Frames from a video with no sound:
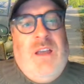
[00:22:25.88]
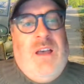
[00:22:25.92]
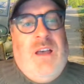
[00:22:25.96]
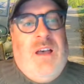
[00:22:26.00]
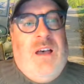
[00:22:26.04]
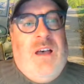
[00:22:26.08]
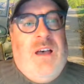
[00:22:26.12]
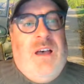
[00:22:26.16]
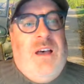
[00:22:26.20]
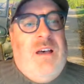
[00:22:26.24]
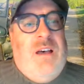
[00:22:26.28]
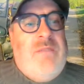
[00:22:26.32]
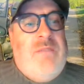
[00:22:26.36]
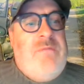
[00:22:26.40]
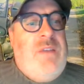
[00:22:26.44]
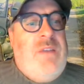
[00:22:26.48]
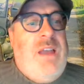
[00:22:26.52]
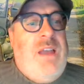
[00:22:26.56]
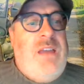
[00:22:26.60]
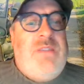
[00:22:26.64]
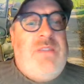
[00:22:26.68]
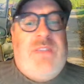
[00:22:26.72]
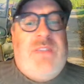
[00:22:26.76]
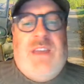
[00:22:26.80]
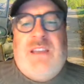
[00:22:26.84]
So,
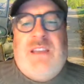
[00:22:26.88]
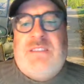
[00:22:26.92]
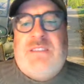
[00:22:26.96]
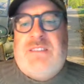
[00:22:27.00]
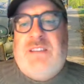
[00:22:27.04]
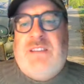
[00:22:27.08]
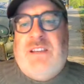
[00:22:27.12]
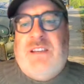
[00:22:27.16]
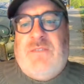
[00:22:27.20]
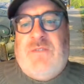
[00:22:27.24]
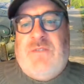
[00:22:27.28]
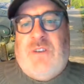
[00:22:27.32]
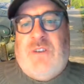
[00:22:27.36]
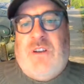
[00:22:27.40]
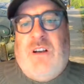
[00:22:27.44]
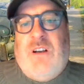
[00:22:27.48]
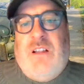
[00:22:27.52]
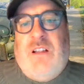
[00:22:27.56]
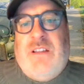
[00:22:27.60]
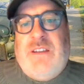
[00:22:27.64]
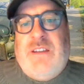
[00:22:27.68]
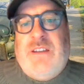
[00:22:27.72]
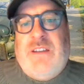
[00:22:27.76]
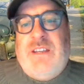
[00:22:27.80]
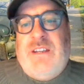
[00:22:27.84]
hey, thanks, Nick, for
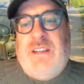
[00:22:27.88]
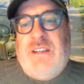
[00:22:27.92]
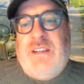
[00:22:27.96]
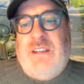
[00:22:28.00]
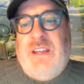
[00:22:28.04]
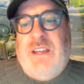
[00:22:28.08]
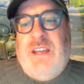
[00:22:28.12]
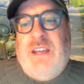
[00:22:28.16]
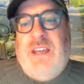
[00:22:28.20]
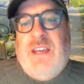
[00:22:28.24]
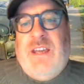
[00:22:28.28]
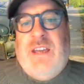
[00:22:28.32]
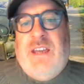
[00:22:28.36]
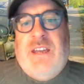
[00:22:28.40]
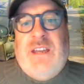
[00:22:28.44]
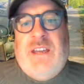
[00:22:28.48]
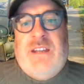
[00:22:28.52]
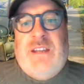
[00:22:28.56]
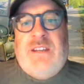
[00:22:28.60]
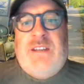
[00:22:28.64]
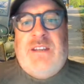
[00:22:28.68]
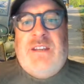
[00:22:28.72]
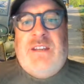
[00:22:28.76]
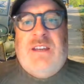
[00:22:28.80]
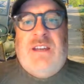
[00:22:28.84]
calling in.
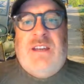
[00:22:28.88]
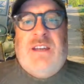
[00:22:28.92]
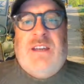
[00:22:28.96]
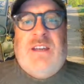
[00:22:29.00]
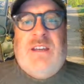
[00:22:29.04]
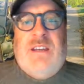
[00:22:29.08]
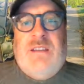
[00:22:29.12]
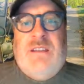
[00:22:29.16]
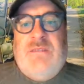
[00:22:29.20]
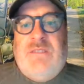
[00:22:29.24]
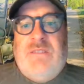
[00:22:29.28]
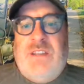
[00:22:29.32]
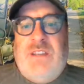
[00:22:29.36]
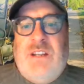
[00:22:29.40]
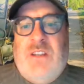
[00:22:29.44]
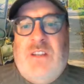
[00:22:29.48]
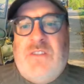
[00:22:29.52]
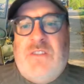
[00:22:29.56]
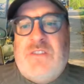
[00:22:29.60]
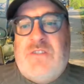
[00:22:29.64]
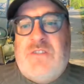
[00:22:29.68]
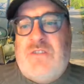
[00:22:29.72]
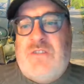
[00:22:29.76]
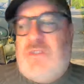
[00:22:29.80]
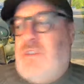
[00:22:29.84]
And,
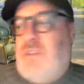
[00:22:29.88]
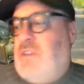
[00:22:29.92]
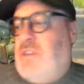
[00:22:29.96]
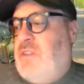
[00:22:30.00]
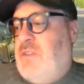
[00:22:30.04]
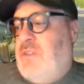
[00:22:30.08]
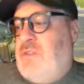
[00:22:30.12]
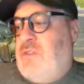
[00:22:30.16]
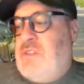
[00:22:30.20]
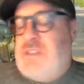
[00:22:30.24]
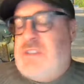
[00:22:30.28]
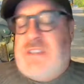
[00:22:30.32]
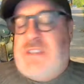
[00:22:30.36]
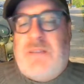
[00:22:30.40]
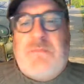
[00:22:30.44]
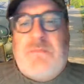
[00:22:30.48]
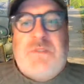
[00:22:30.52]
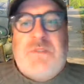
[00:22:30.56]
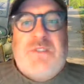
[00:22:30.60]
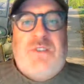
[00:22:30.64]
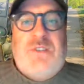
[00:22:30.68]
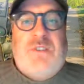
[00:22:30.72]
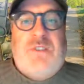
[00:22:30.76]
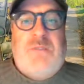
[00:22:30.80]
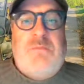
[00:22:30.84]
this will conclude this
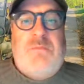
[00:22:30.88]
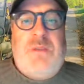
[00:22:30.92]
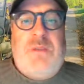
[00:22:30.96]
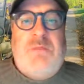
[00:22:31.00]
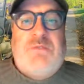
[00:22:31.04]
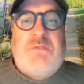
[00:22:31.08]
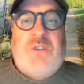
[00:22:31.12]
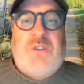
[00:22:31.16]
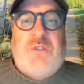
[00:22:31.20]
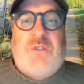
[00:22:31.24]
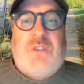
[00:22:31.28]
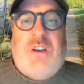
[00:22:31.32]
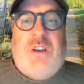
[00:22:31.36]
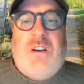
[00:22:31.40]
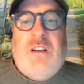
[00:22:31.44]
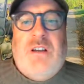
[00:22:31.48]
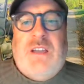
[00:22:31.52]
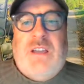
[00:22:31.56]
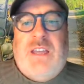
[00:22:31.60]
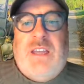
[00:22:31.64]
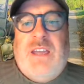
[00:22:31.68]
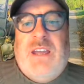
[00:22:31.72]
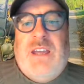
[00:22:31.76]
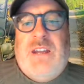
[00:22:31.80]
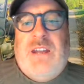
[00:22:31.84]
episode of Peep Show
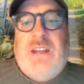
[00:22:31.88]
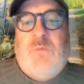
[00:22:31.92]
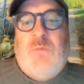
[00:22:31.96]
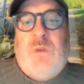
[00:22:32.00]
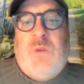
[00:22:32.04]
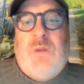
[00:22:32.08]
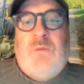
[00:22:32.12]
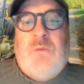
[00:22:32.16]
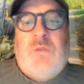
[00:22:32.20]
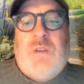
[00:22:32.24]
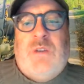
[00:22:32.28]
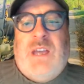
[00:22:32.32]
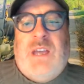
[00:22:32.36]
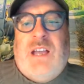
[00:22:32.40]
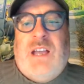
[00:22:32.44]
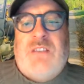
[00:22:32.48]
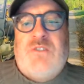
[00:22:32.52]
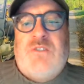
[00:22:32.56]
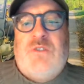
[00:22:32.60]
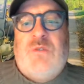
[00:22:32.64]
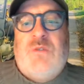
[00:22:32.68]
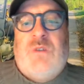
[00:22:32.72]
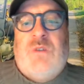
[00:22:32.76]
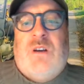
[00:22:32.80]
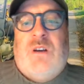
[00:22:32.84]
Talk, and we will
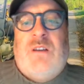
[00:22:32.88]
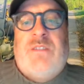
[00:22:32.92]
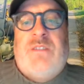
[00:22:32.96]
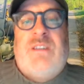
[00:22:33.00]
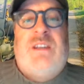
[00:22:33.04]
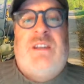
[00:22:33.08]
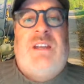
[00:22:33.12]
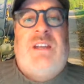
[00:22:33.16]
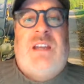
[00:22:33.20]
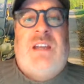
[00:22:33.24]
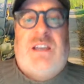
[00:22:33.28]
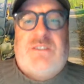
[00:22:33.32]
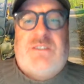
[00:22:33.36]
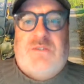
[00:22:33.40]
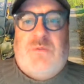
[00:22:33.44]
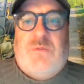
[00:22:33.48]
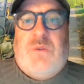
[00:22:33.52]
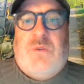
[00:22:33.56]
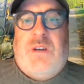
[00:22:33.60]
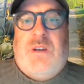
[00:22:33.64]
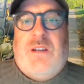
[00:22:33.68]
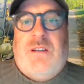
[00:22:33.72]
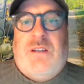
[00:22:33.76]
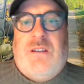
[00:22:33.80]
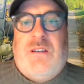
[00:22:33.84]
catch you on the next
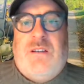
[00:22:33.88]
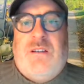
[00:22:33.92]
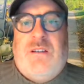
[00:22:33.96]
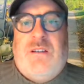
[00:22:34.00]
one.